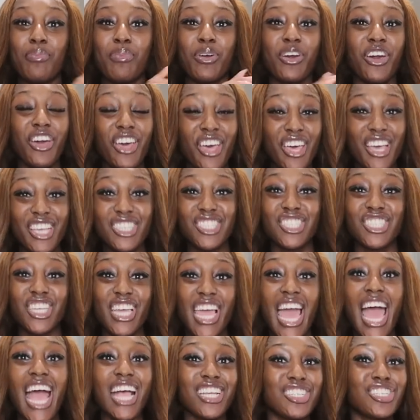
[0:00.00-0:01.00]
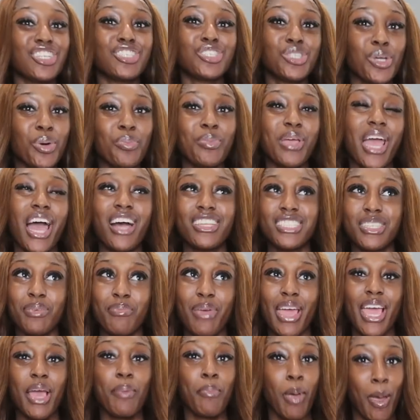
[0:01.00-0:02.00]
because she actually taught me how to
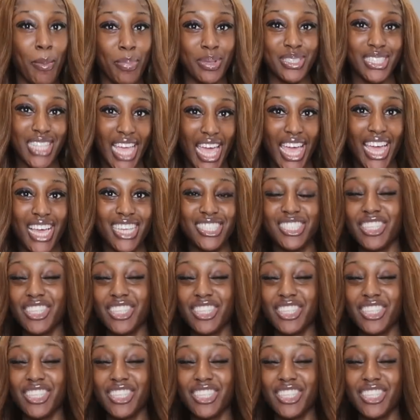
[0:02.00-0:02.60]
make pepper steak.